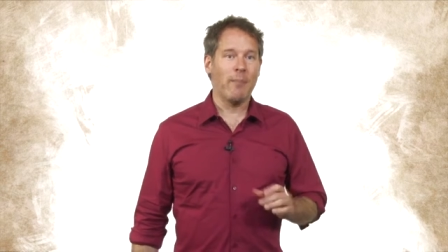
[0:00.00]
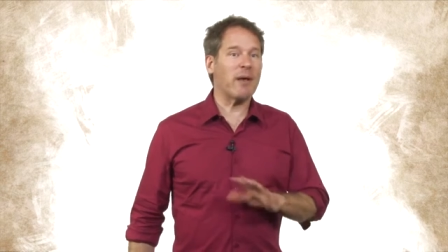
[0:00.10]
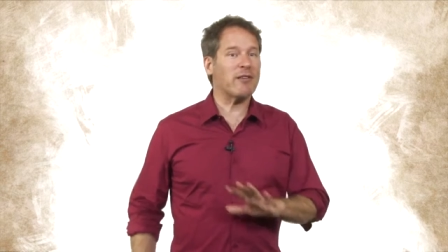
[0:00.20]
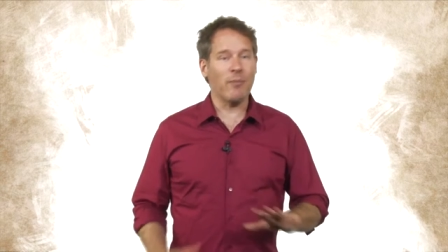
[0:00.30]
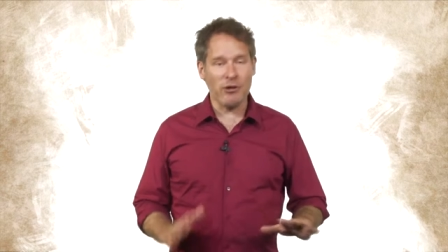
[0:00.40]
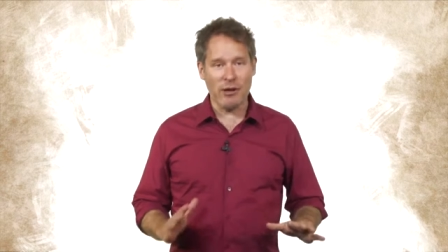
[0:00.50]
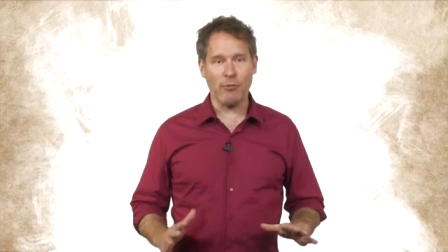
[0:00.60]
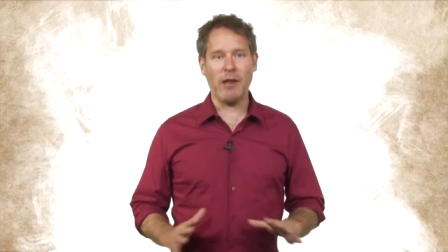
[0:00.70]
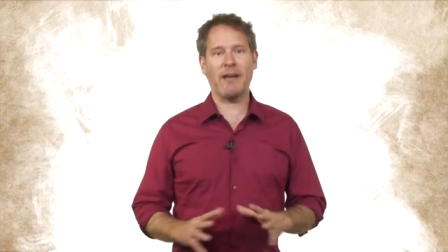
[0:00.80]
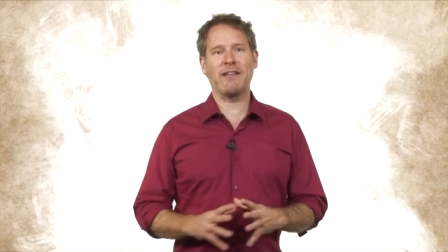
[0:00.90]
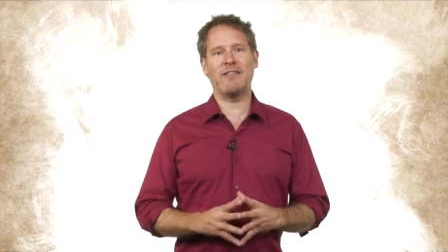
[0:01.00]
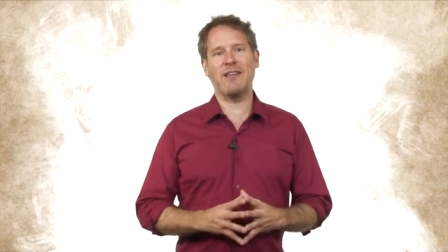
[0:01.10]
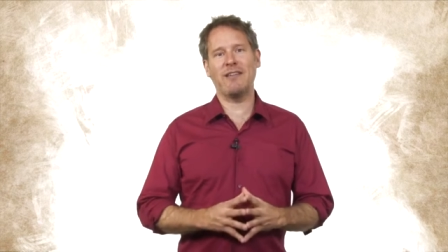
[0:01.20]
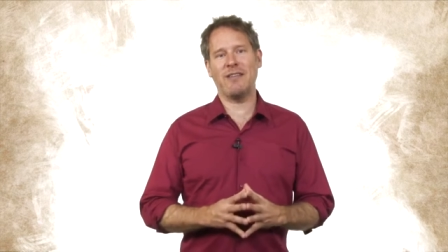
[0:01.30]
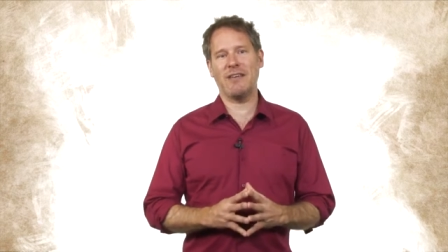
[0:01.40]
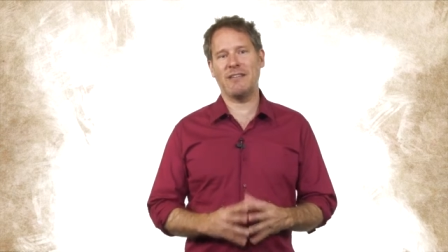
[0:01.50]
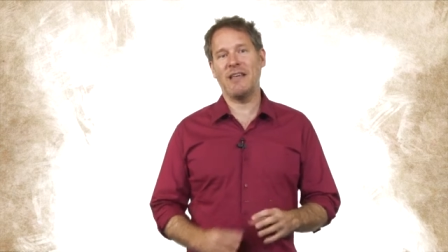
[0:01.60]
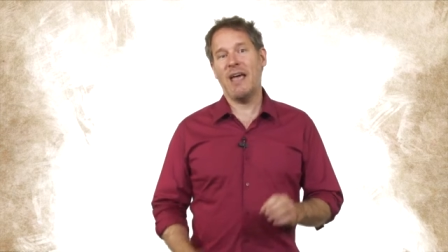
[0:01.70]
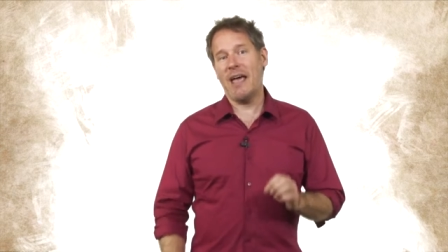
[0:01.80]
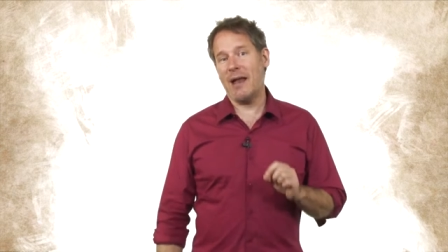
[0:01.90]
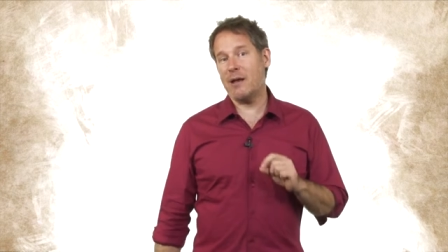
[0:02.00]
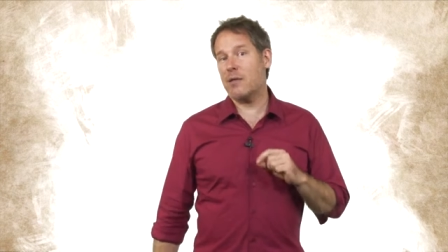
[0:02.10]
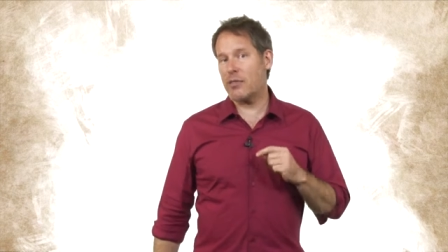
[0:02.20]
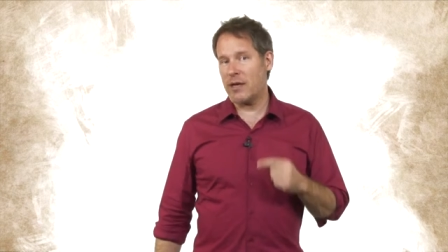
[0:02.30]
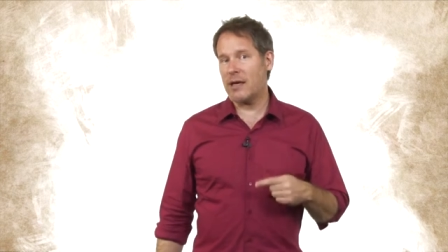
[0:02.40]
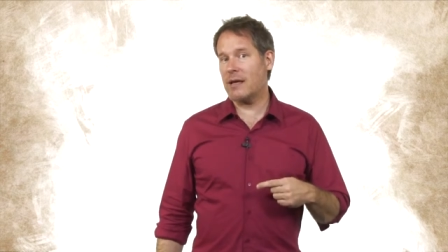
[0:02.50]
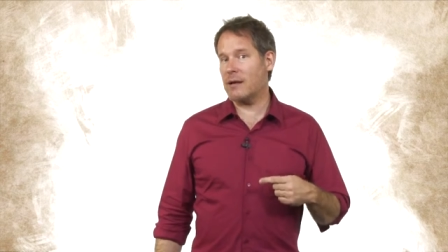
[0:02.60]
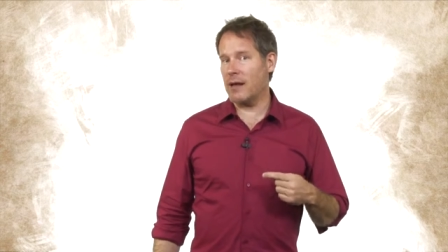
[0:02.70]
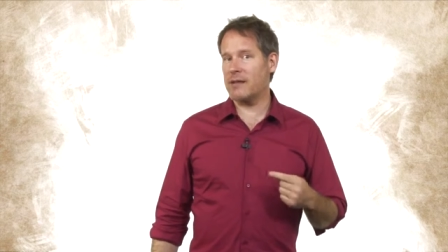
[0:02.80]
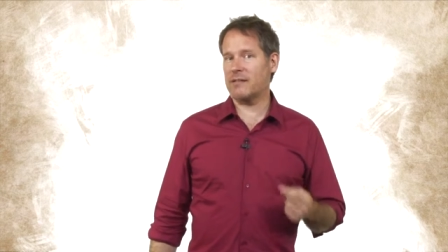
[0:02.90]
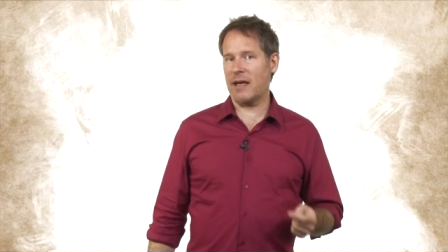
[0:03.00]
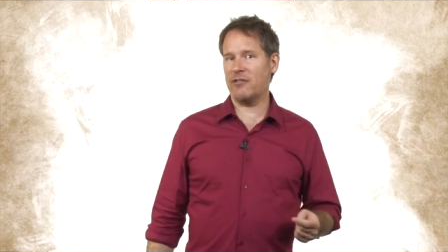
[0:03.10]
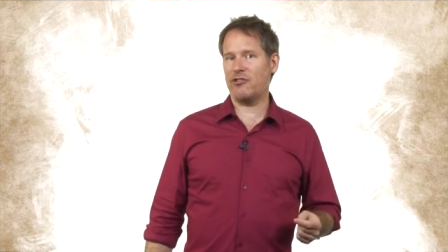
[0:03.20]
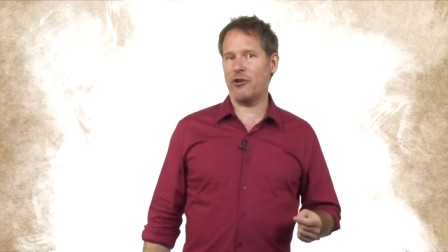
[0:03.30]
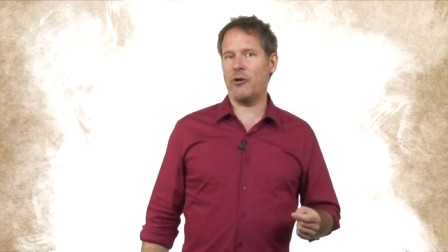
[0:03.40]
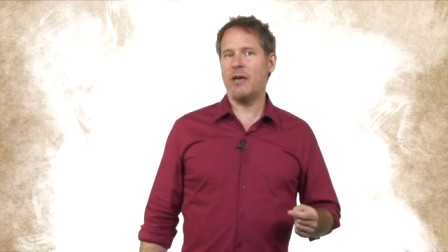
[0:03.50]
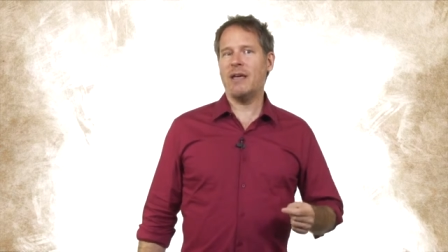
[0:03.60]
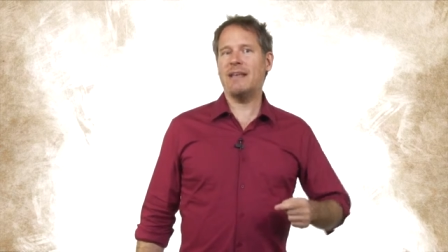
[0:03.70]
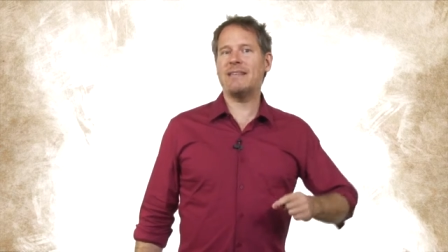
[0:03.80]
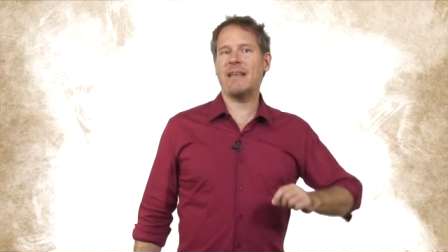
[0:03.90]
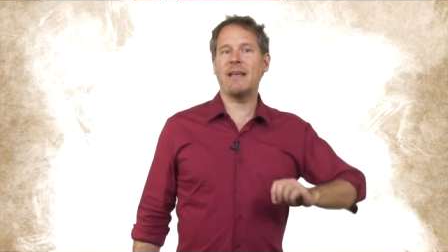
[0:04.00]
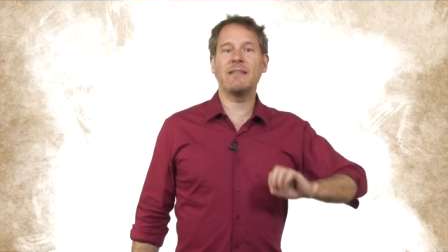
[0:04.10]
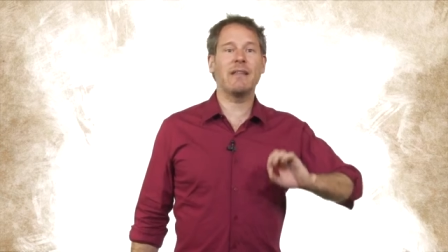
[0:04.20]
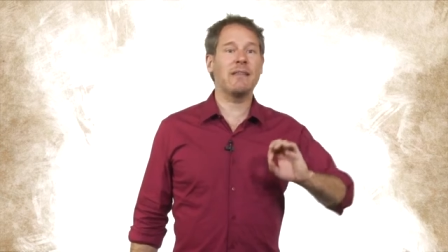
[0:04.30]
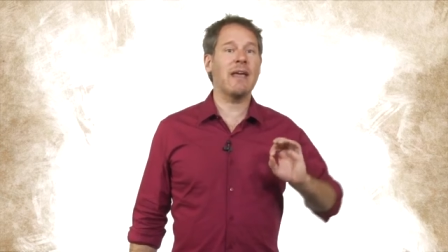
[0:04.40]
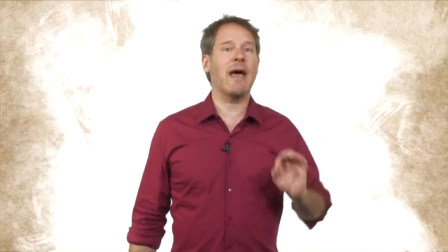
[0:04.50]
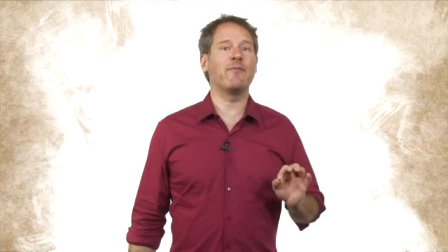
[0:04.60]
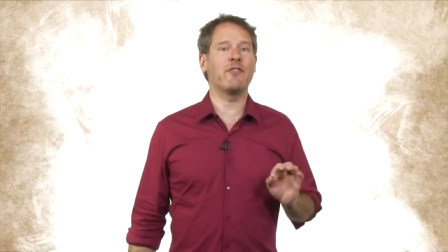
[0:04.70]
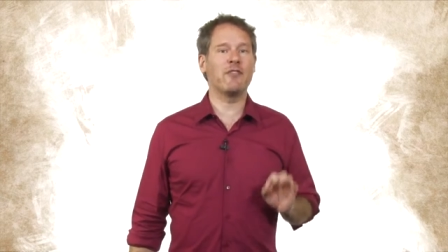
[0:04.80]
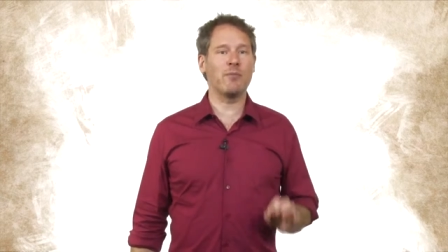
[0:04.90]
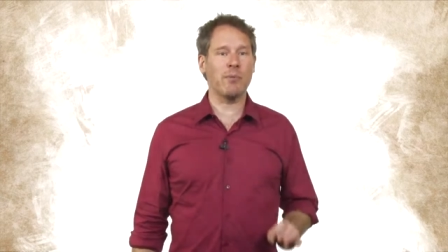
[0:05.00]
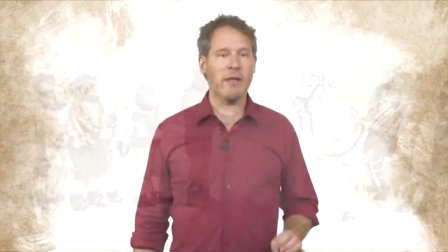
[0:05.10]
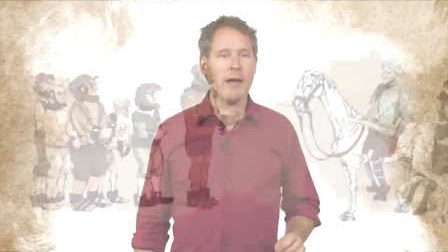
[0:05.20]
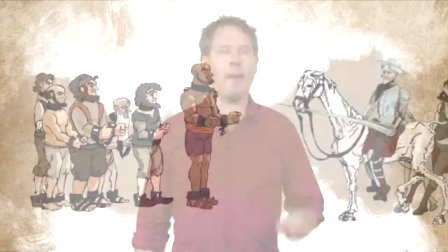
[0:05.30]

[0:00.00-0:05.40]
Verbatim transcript: Pasamonte will not consent to this, and thinking like Sancho, he says that they have to split